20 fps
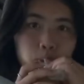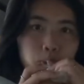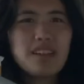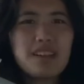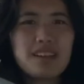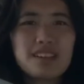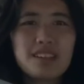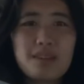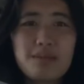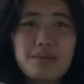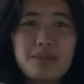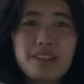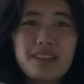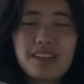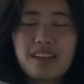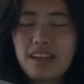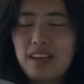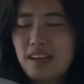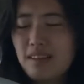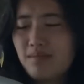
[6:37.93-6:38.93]
Next time I'm gonna
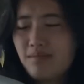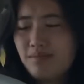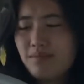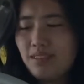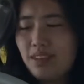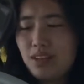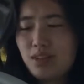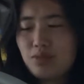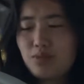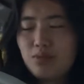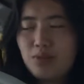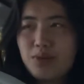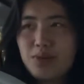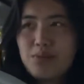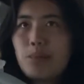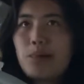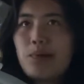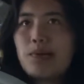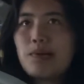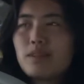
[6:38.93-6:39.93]
get less sweet,
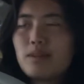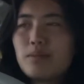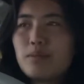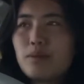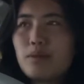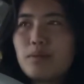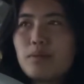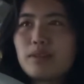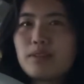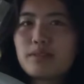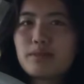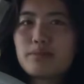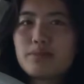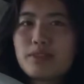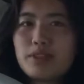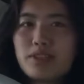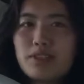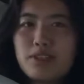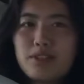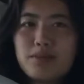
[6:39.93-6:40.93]
but the boba is
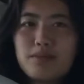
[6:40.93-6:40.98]
pretty good.